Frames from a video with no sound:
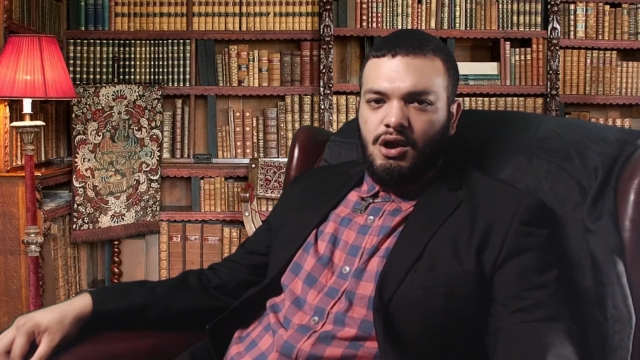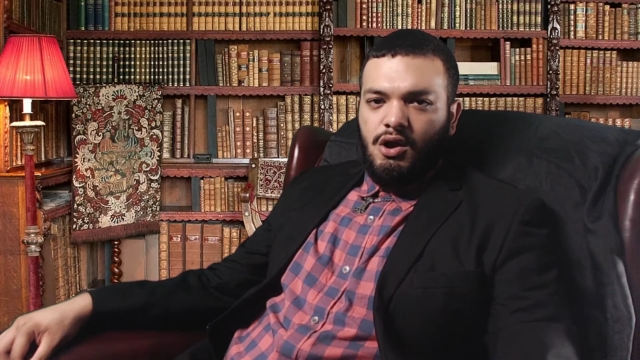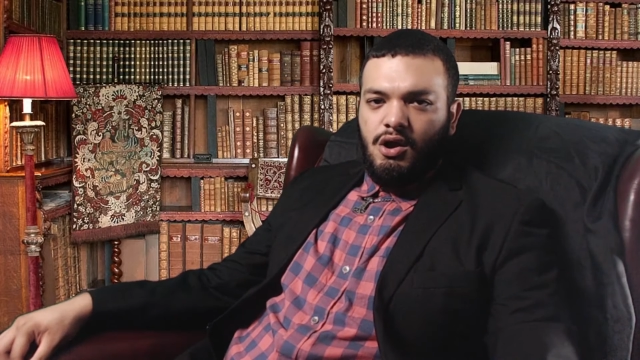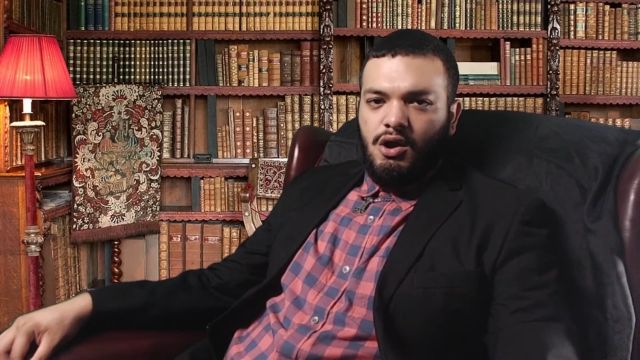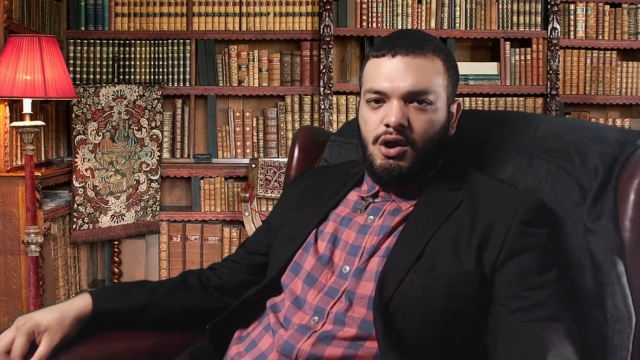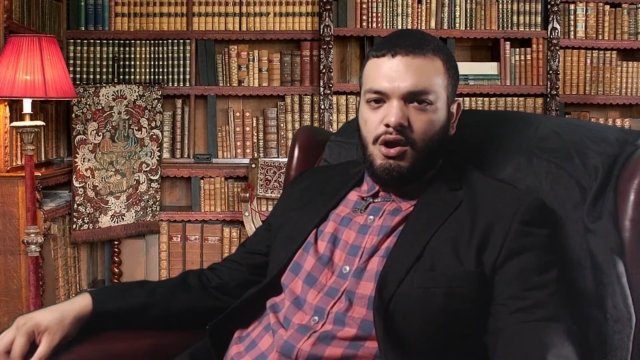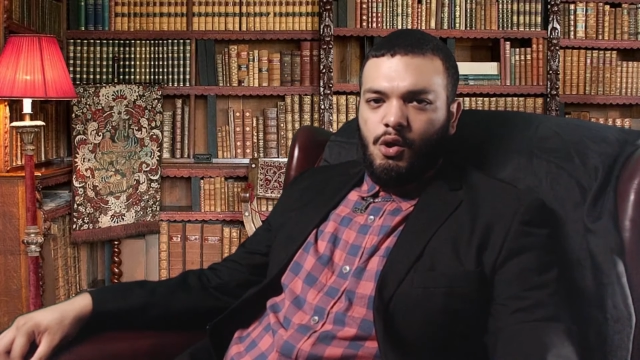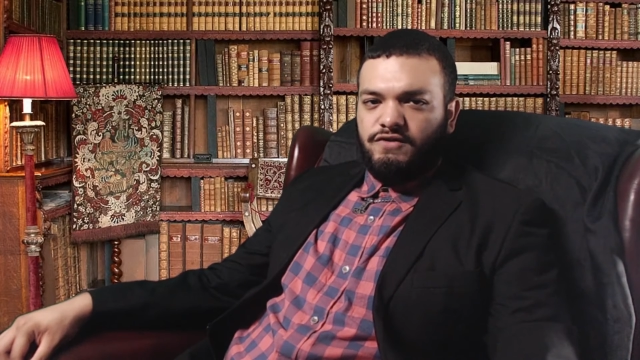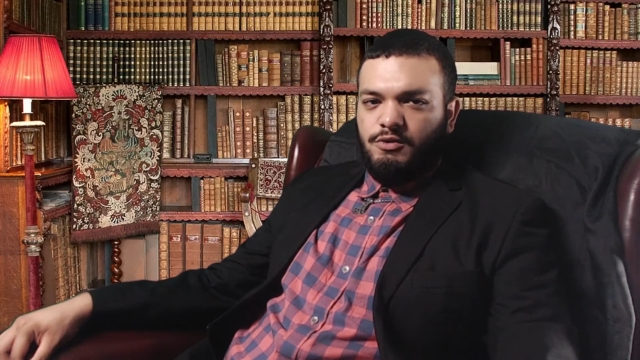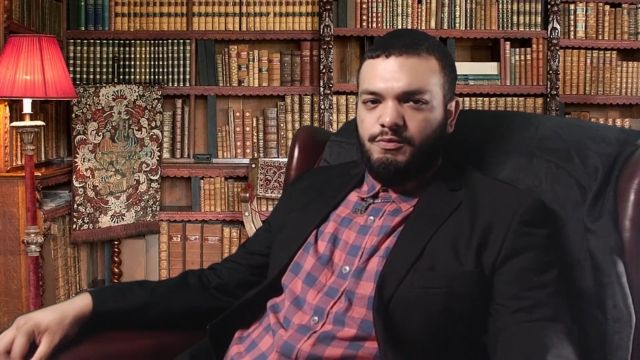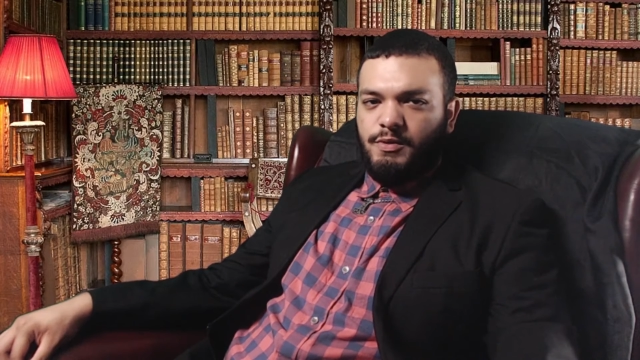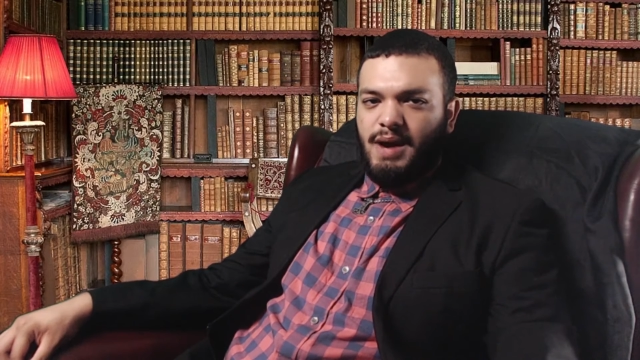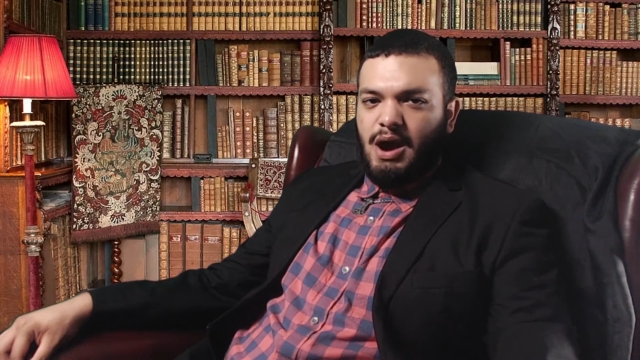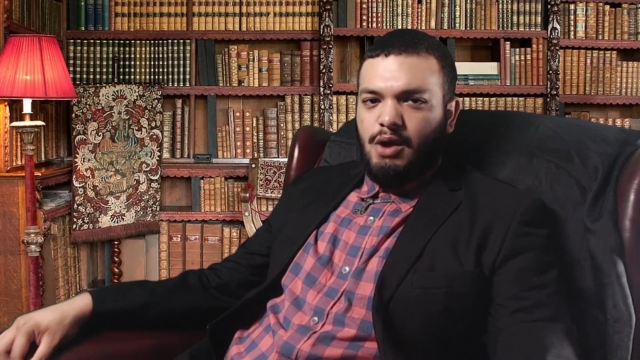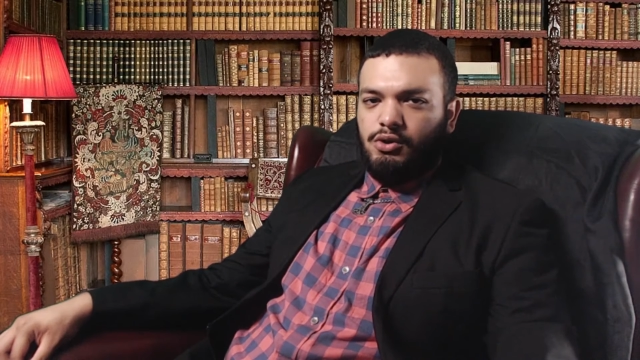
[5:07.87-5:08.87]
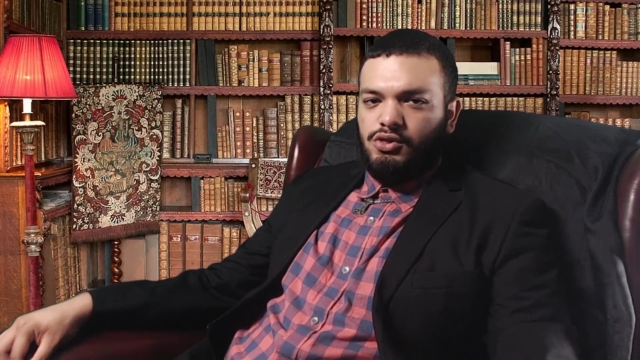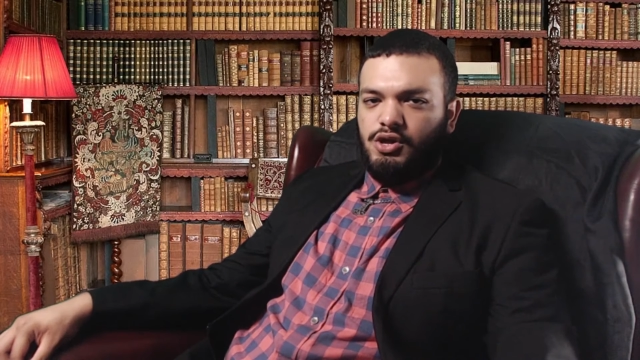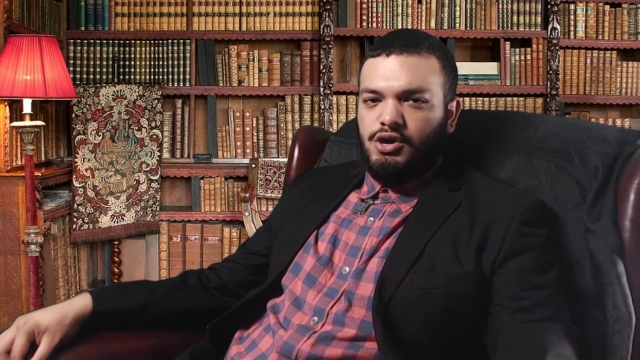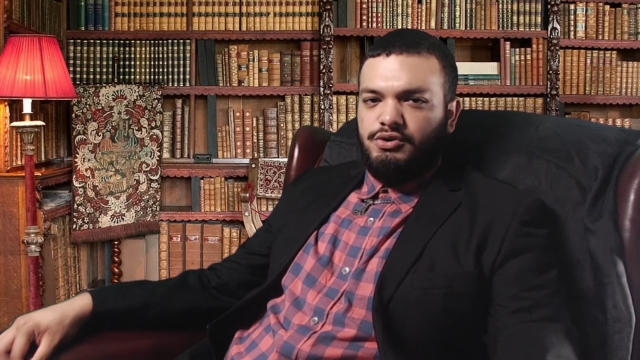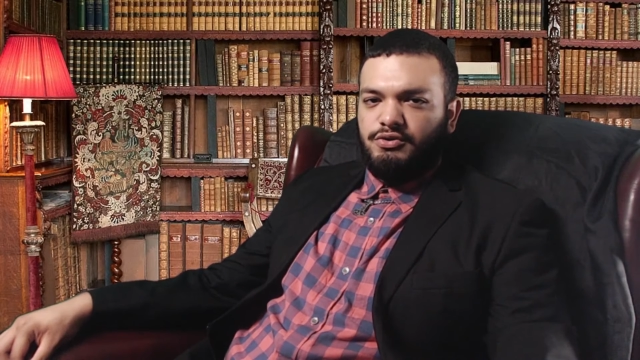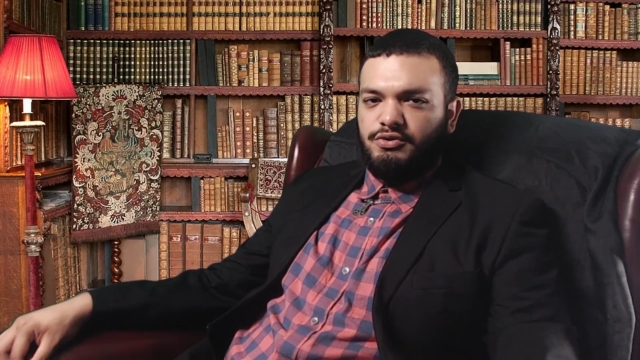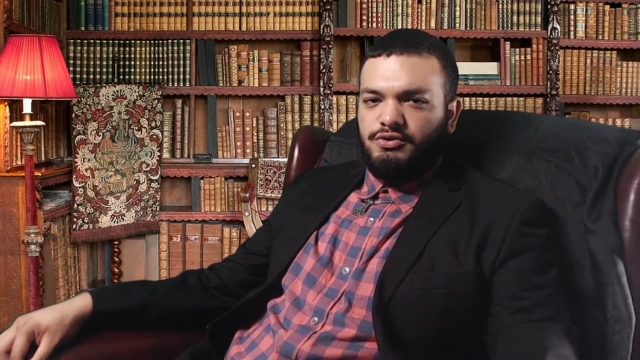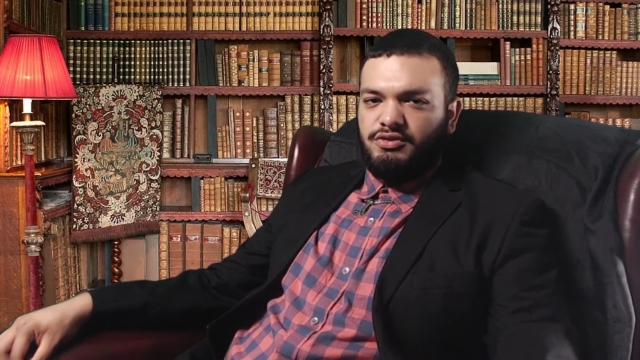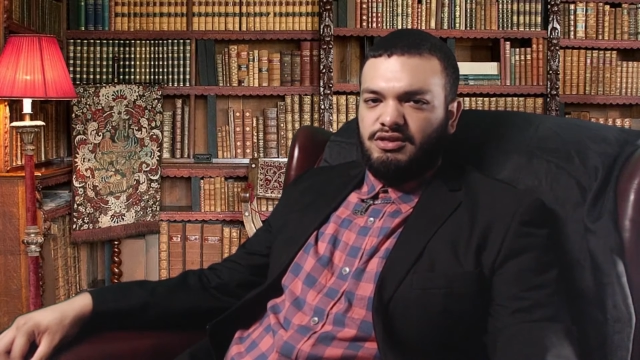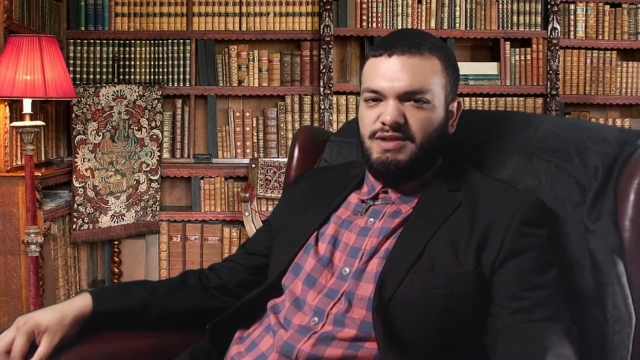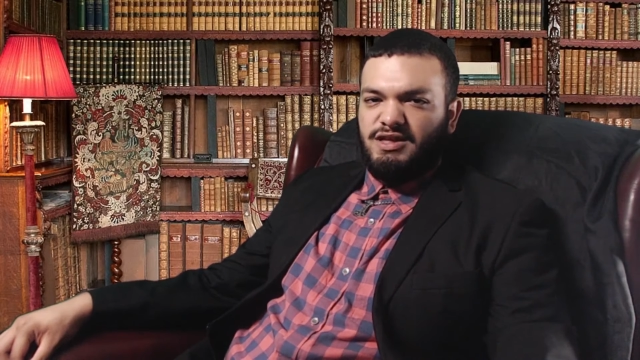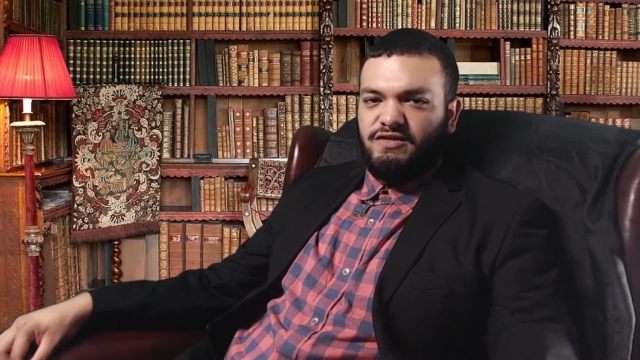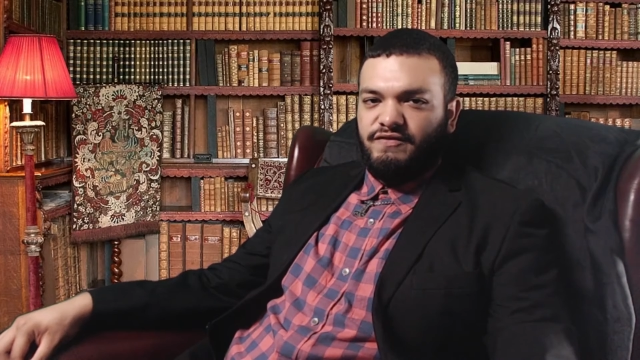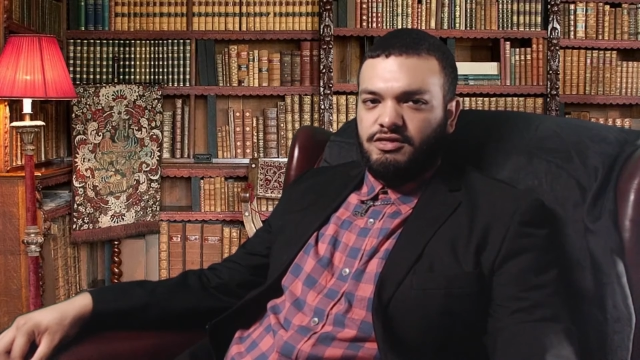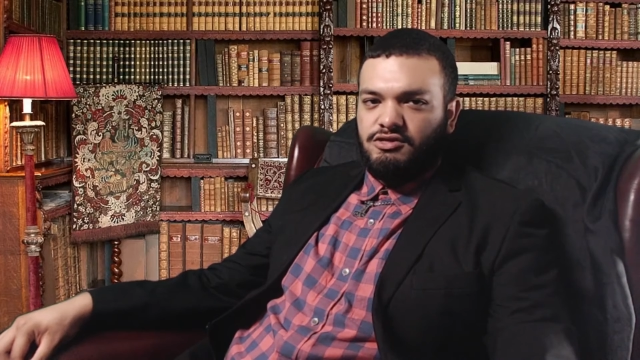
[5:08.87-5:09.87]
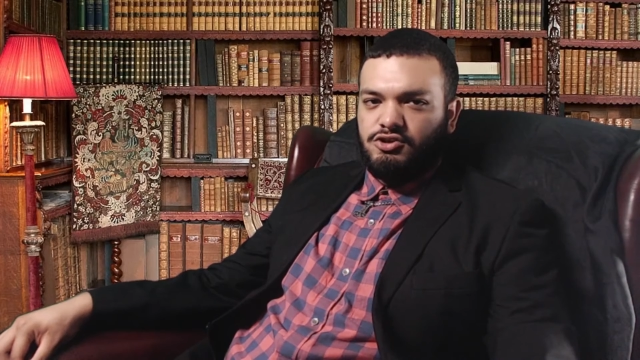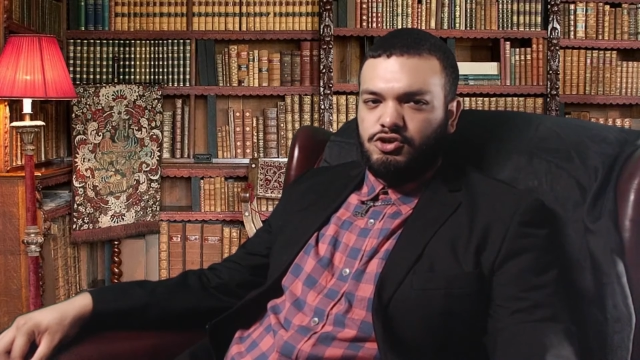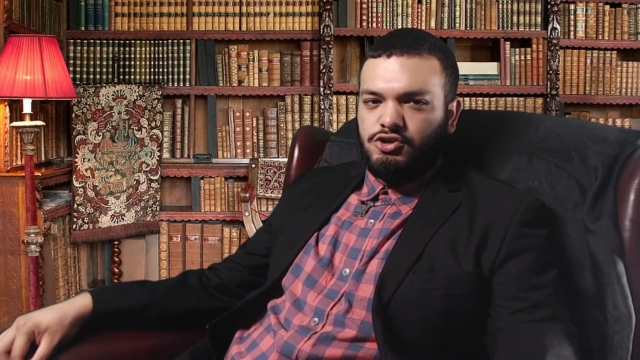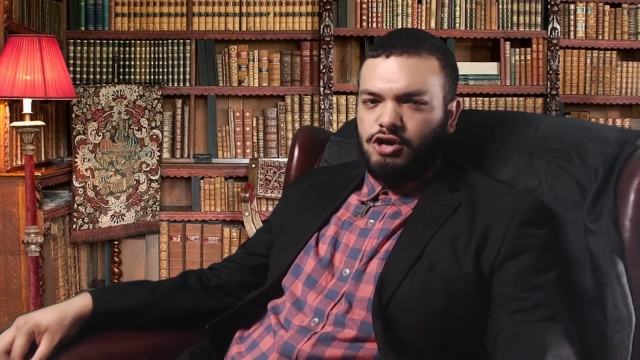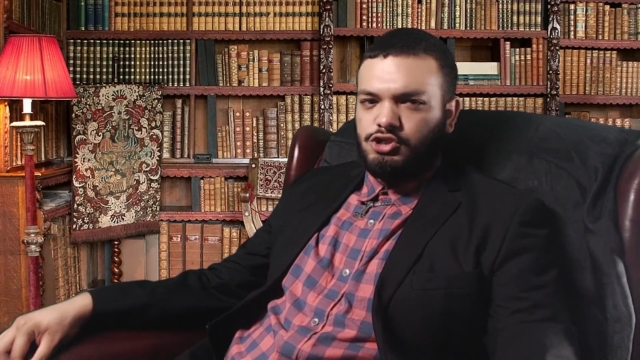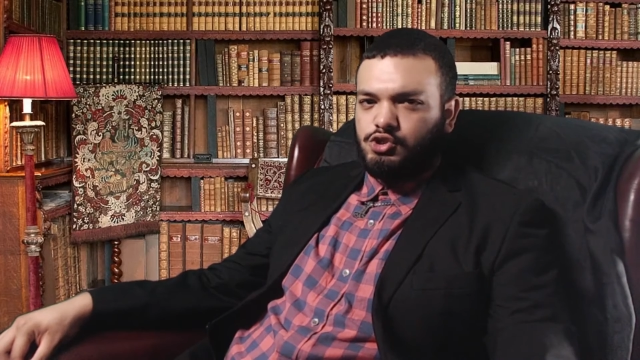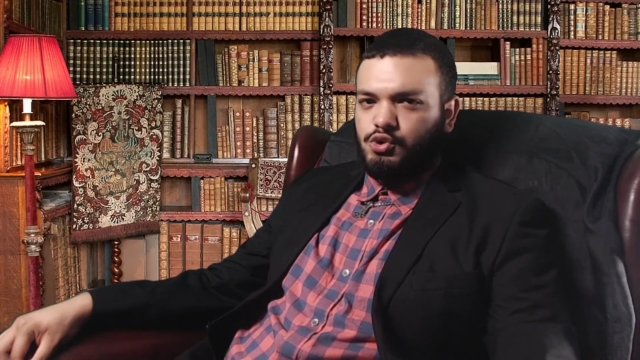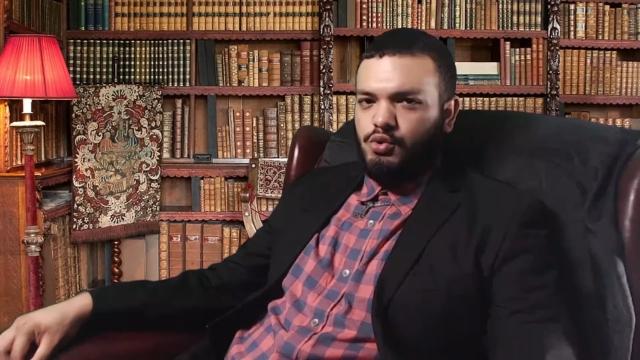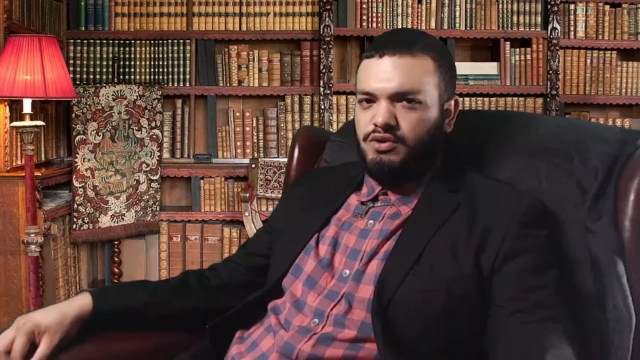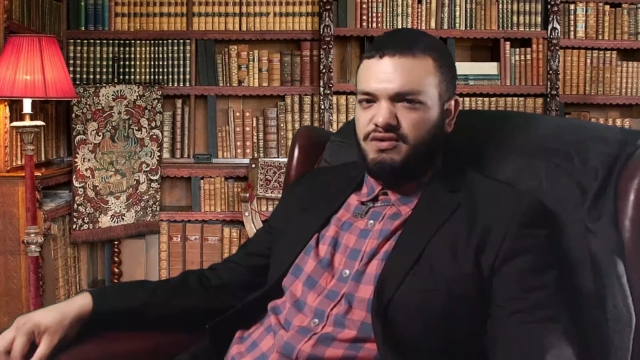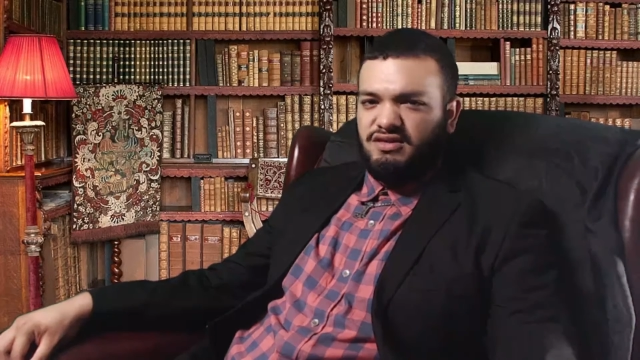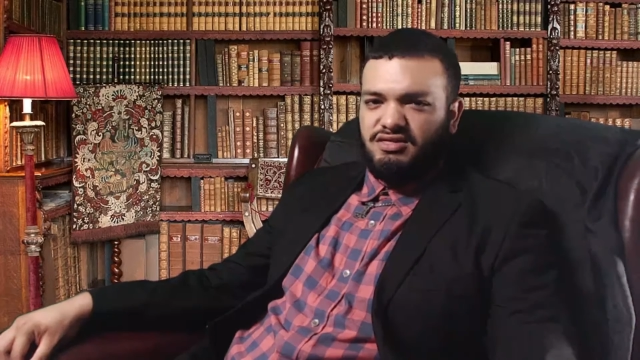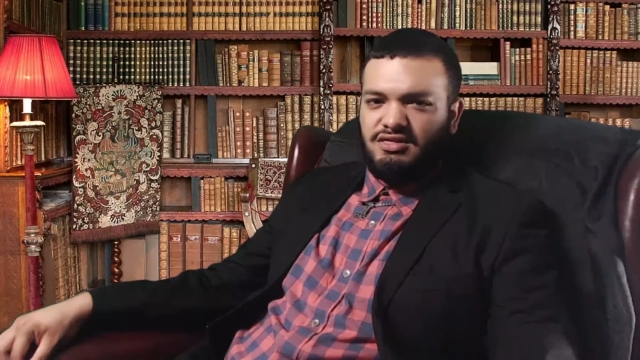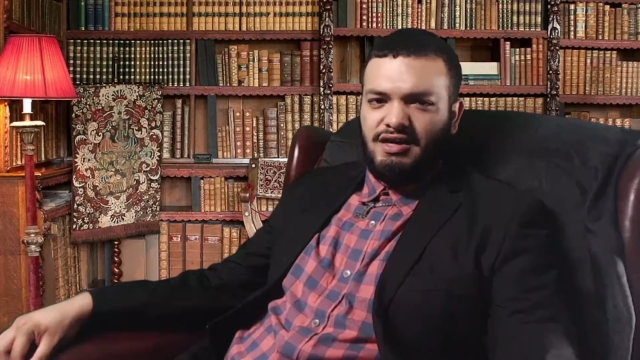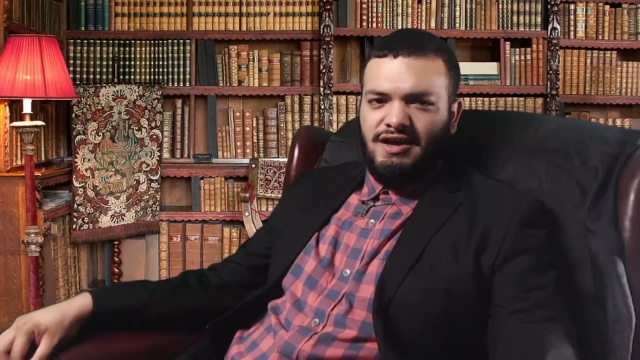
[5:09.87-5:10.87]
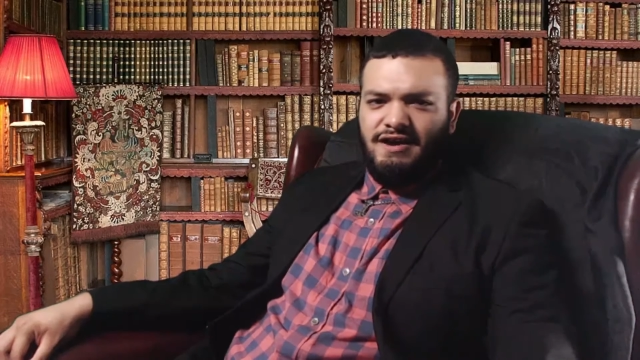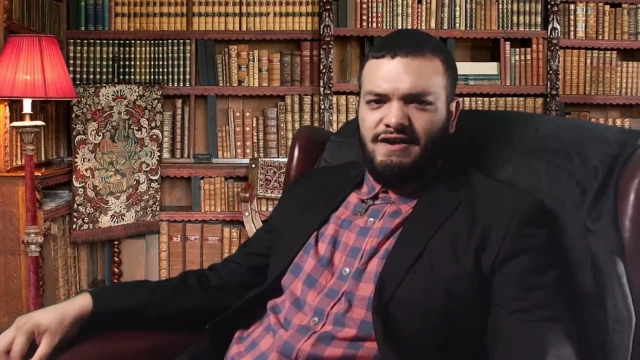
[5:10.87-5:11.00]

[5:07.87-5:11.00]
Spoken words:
A horde of superpowered loners and misfits charged towards us,